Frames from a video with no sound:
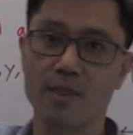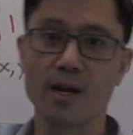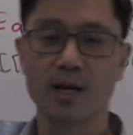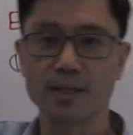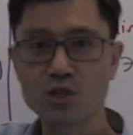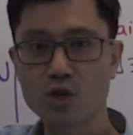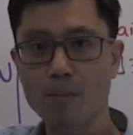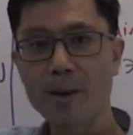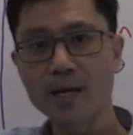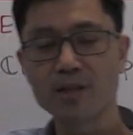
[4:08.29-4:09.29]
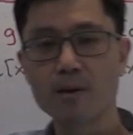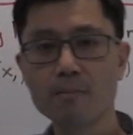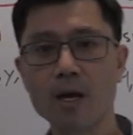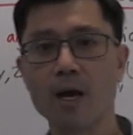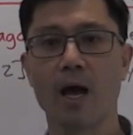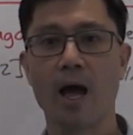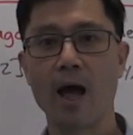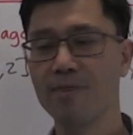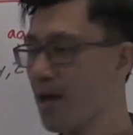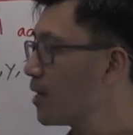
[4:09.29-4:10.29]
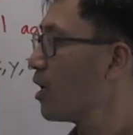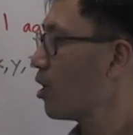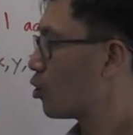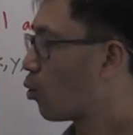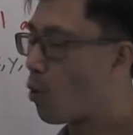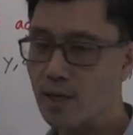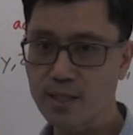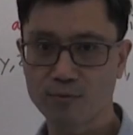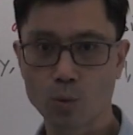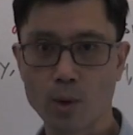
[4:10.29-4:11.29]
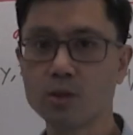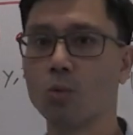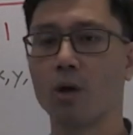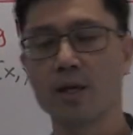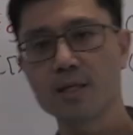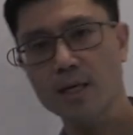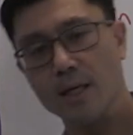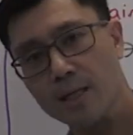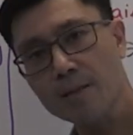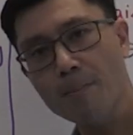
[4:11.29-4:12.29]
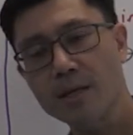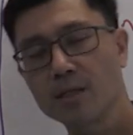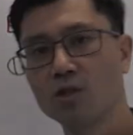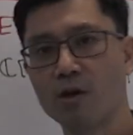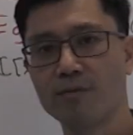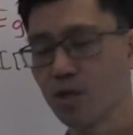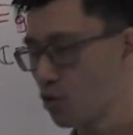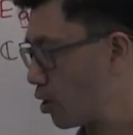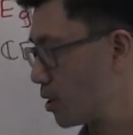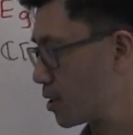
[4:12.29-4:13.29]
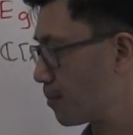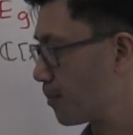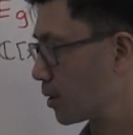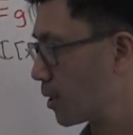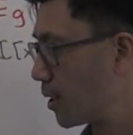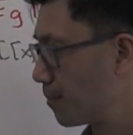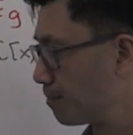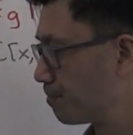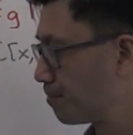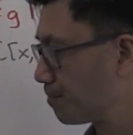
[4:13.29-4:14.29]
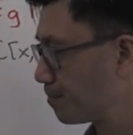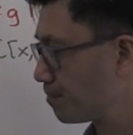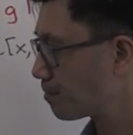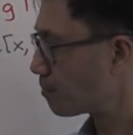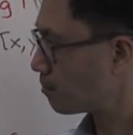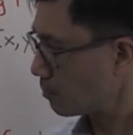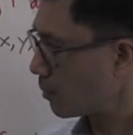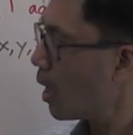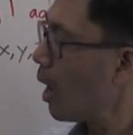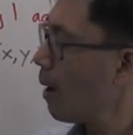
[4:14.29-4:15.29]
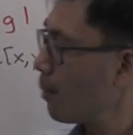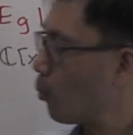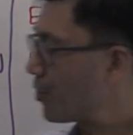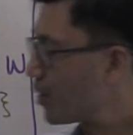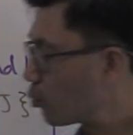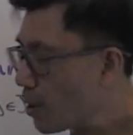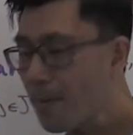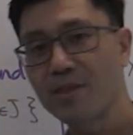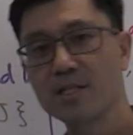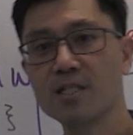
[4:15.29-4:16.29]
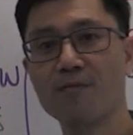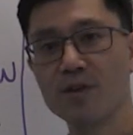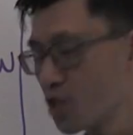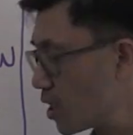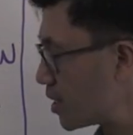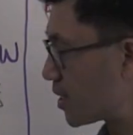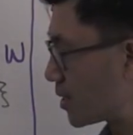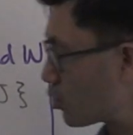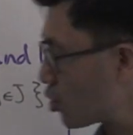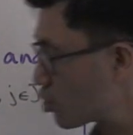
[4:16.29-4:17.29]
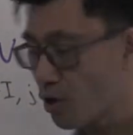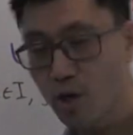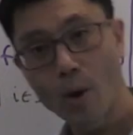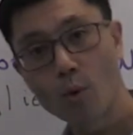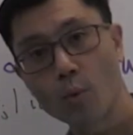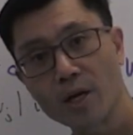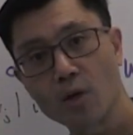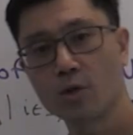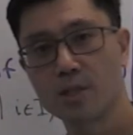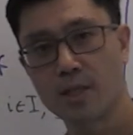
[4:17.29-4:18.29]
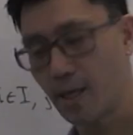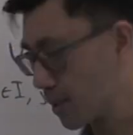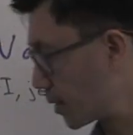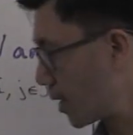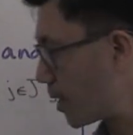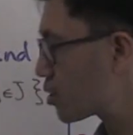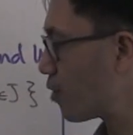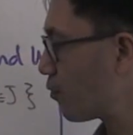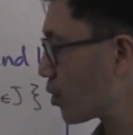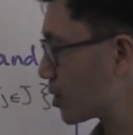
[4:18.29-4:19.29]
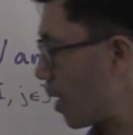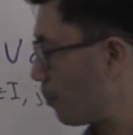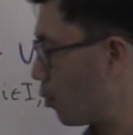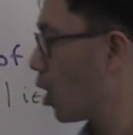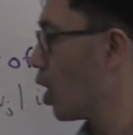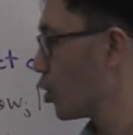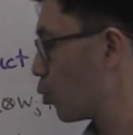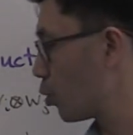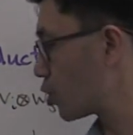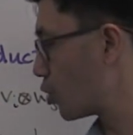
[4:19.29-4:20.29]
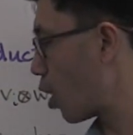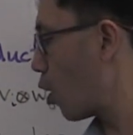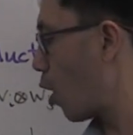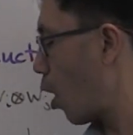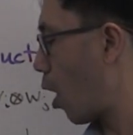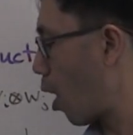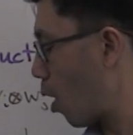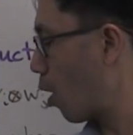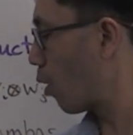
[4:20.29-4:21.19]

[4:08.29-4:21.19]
then I guess you pick them, and then you always have to wonder, well, is it independent of that choice, okay? But one thing good about this definition is it tells you straight away what it looks like, okay? So for example, you want to know uh,